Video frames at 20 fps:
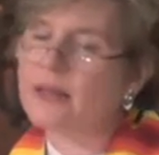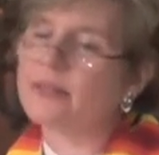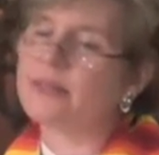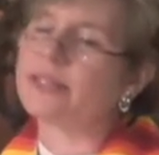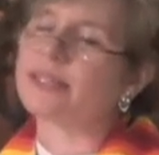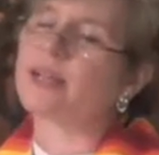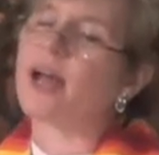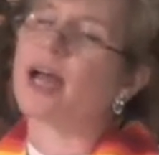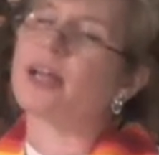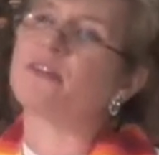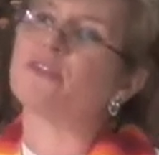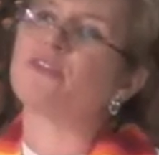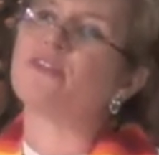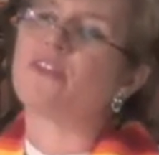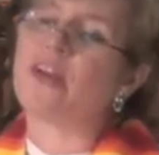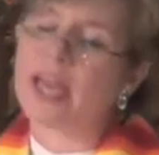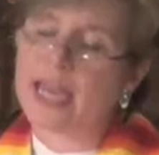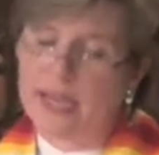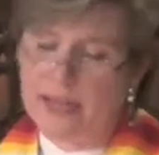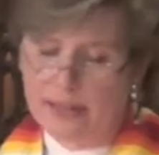This kind of
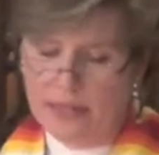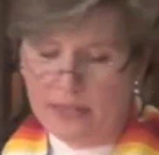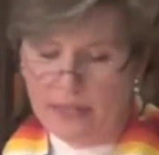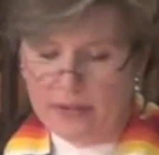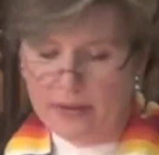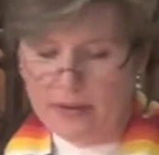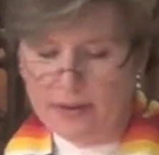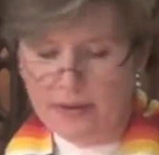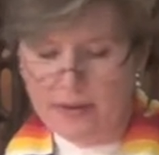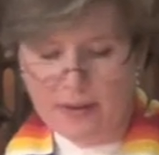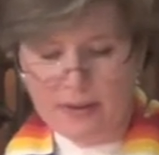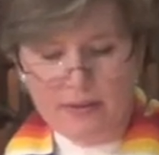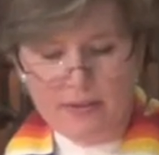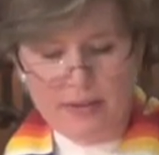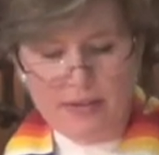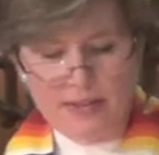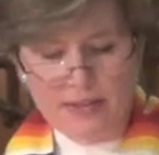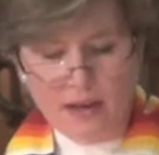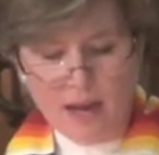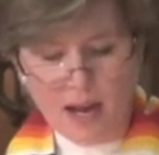faith,
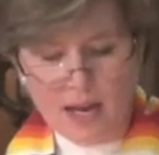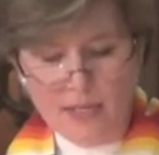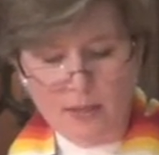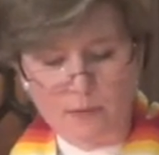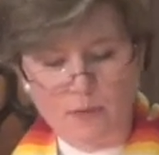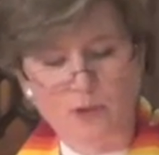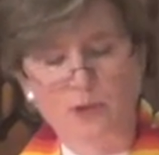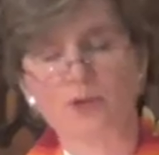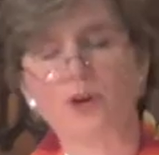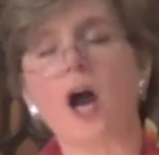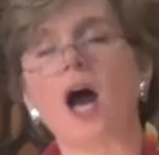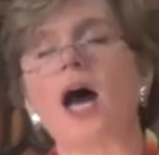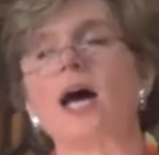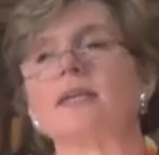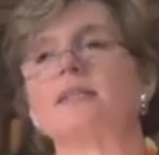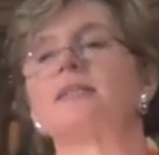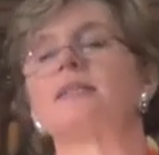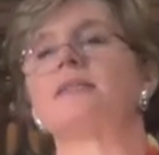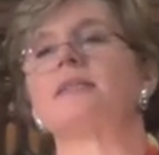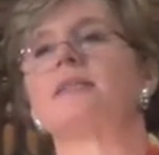this kind of
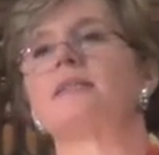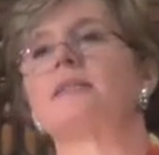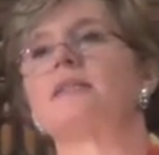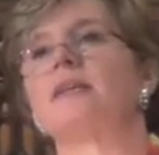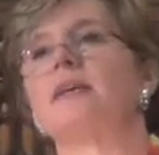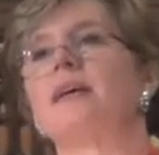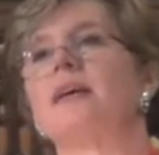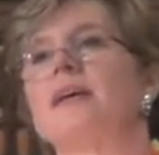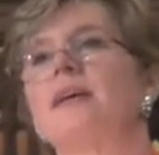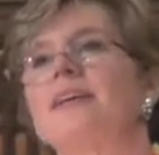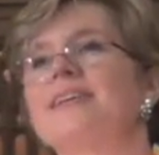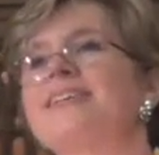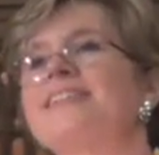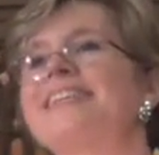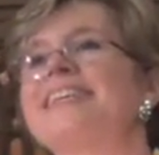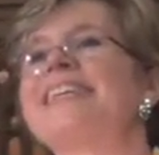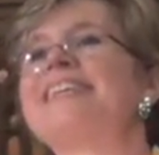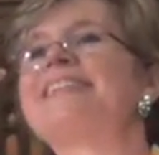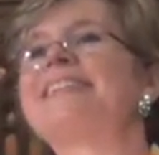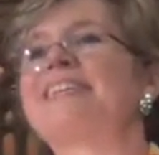trust
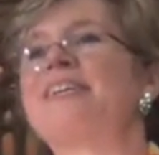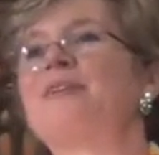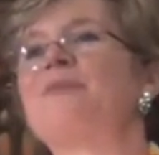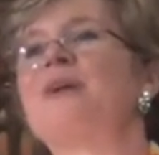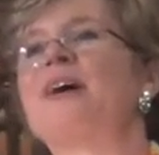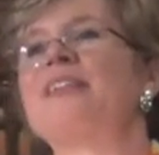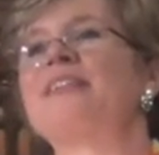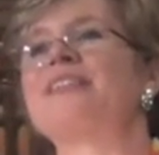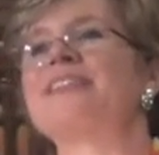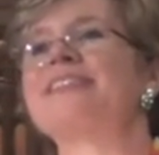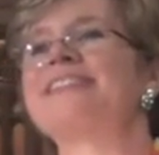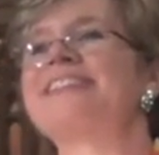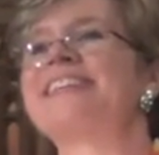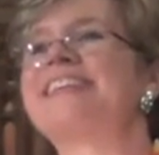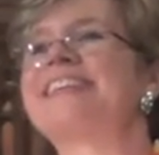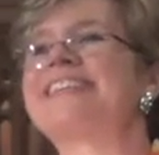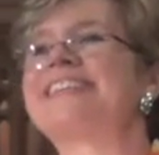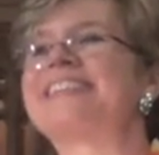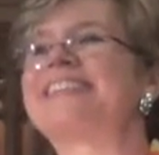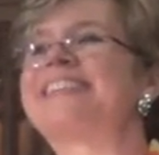is easy when the
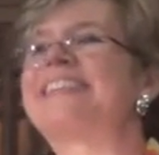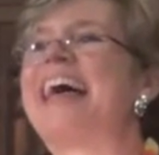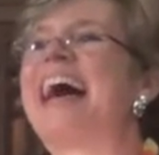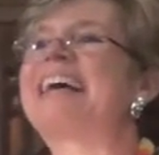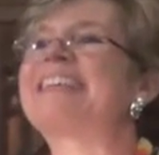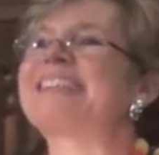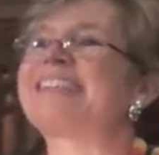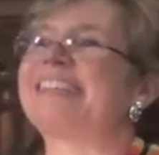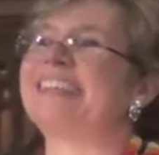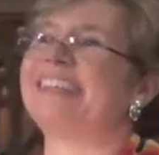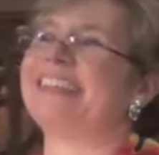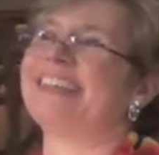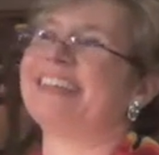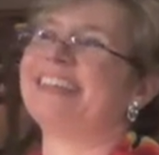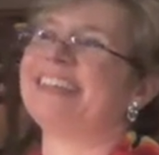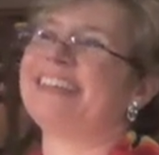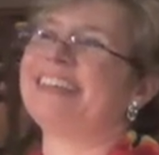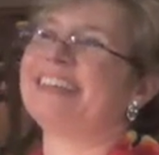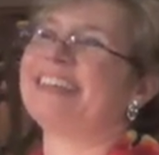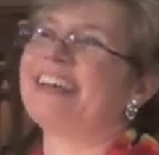sea is glassy
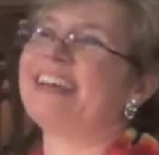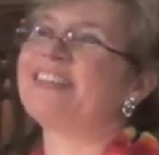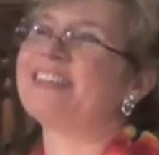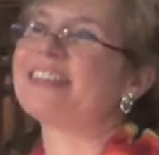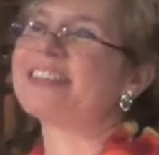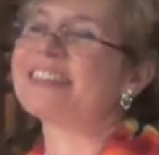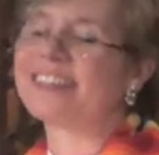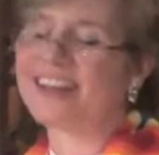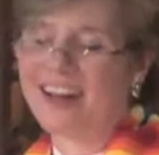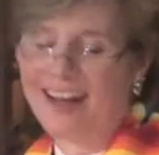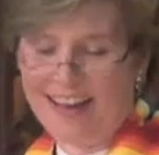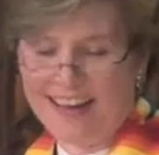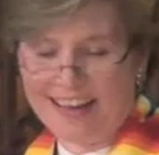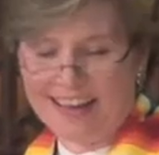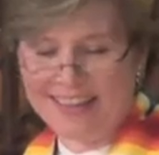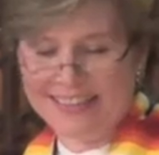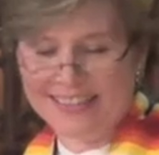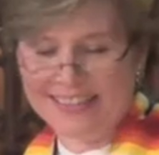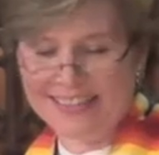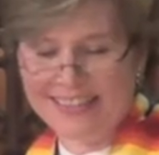and the
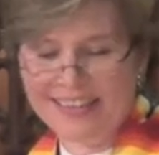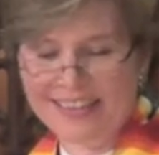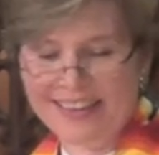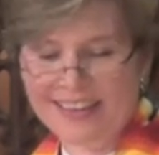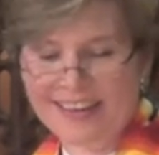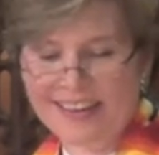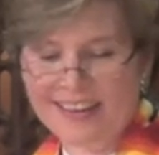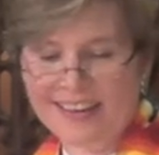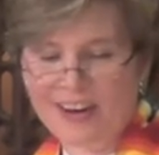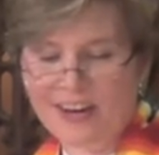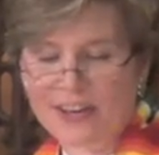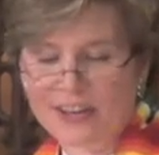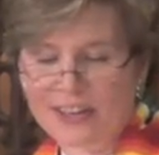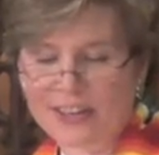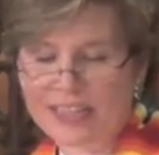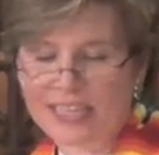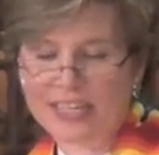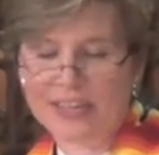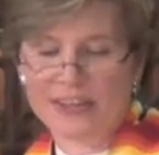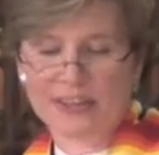skies are
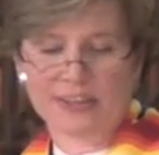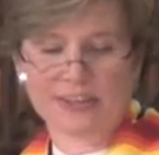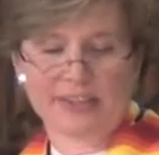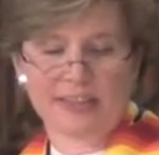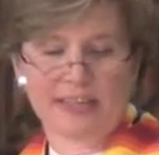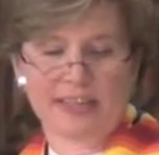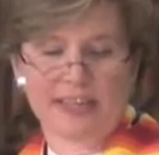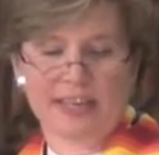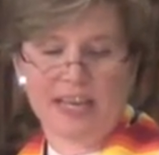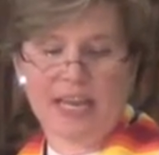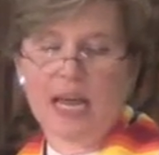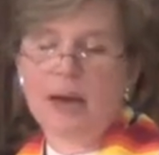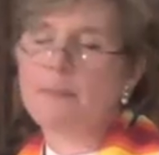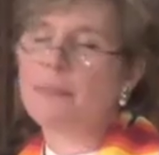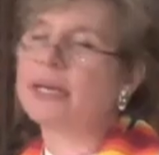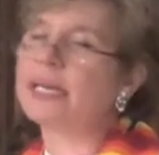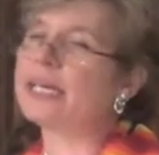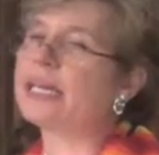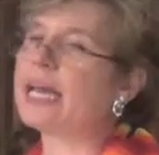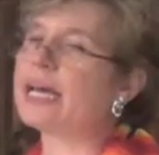clear.
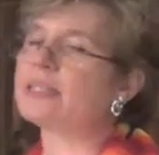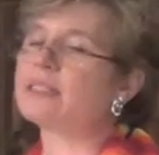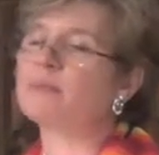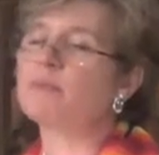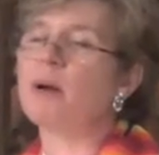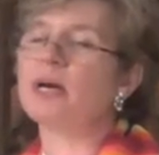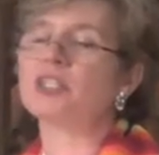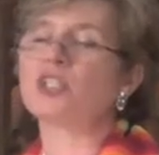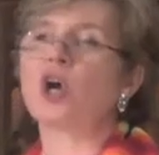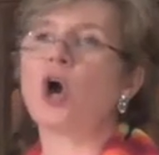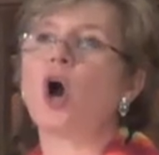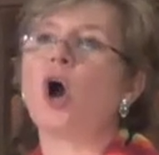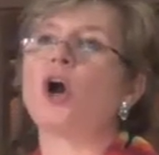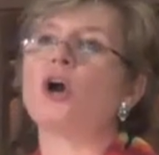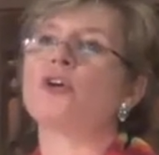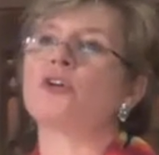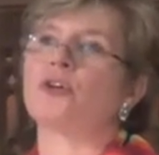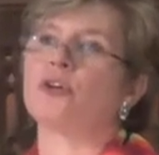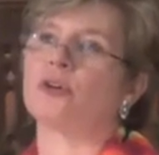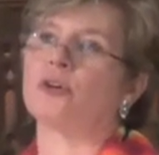But it gets much
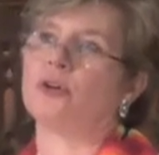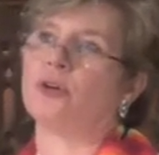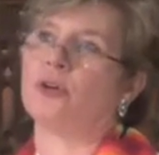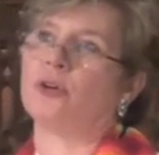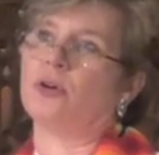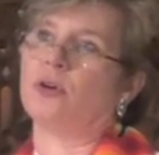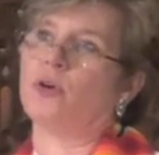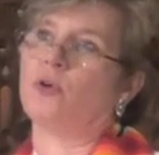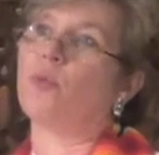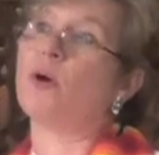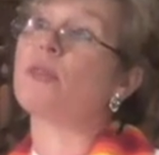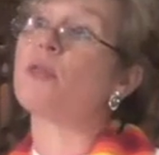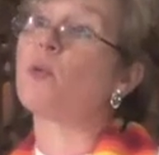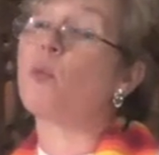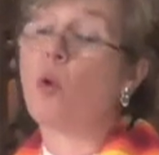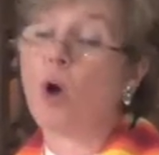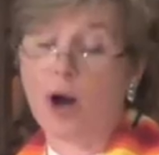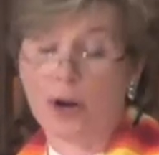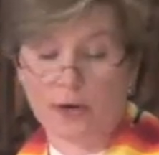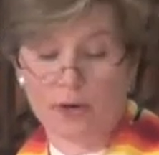harder when the
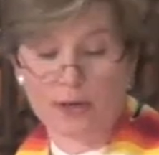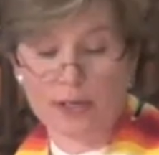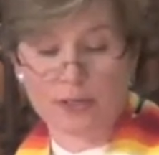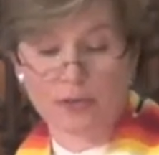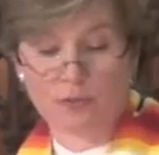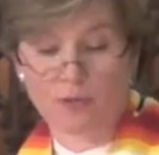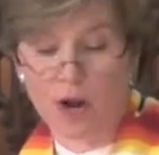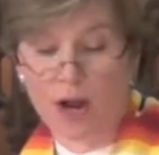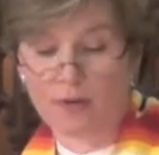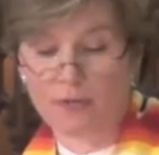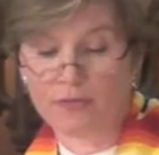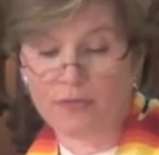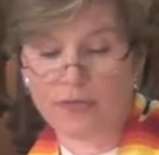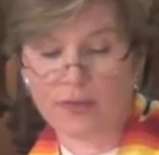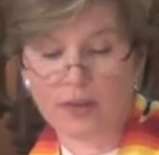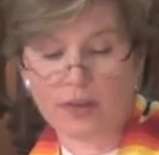water is rough.